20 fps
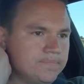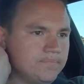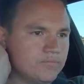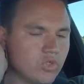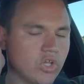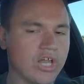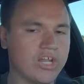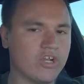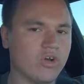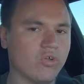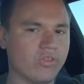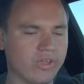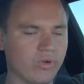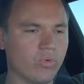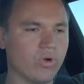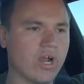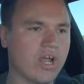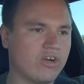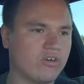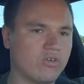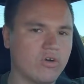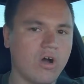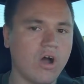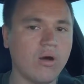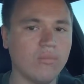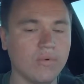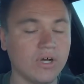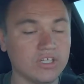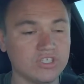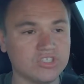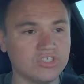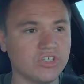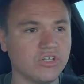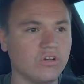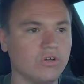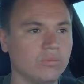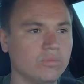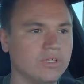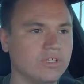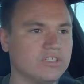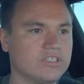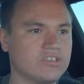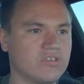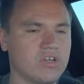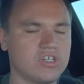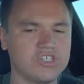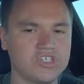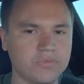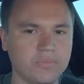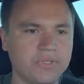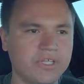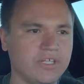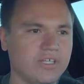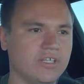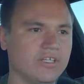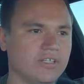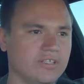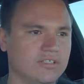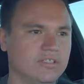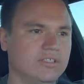Well, I know they were. I don't know how much though, but so I should be